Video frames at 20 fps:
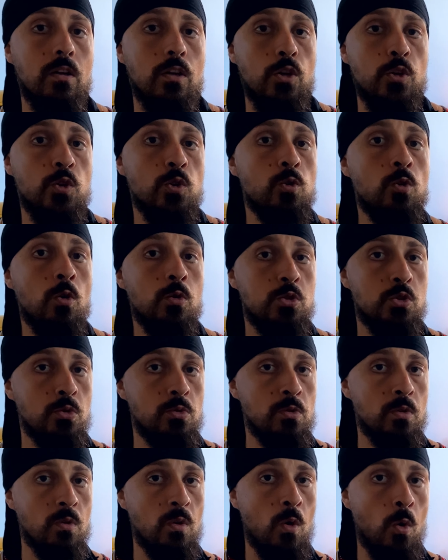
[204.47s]
You go to
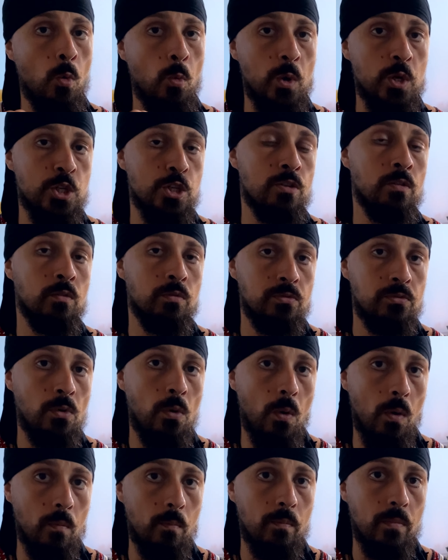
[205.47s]
your original
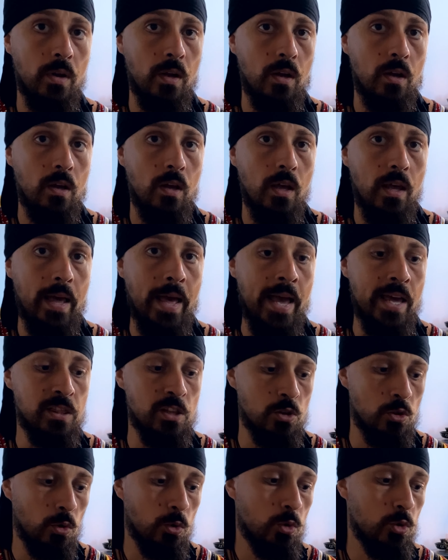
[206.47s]
form, and
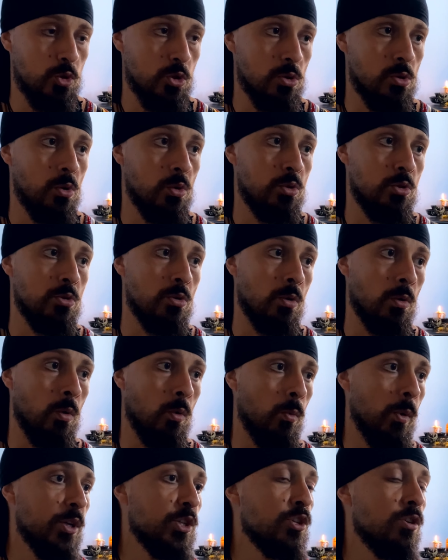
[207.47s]
in order to go to your
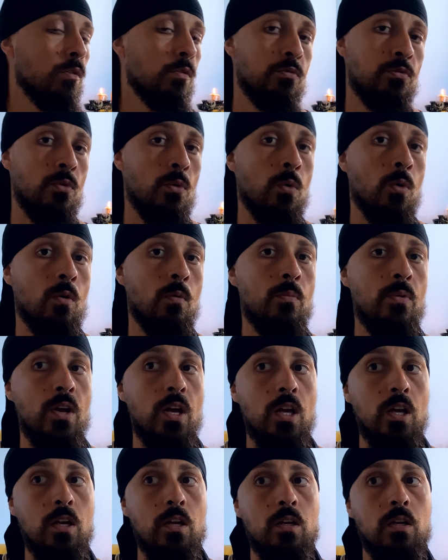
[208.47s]
original form,
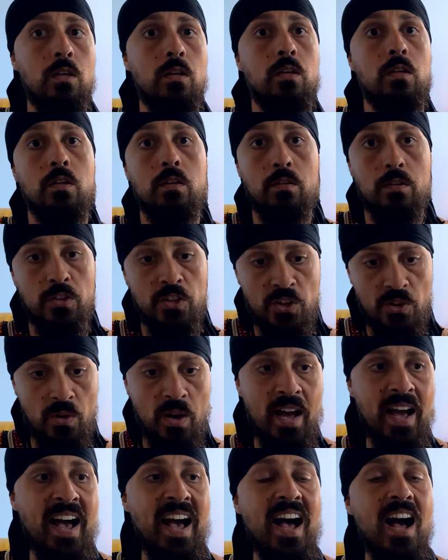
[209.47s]
you
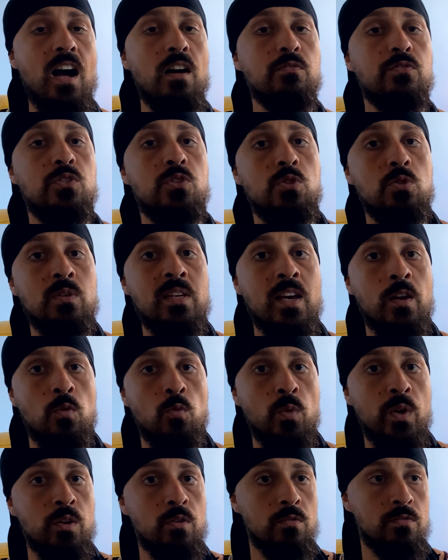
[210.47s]
have to get
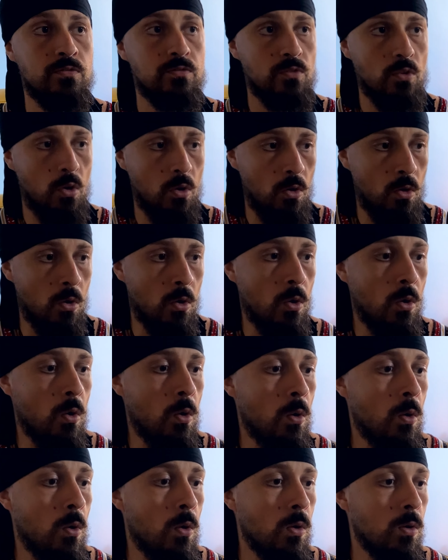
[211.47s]
rid of
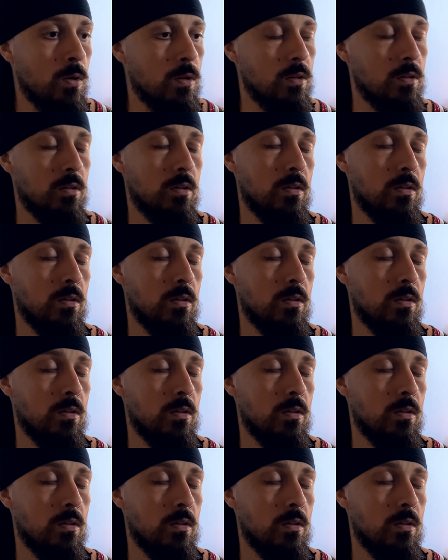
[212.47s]
all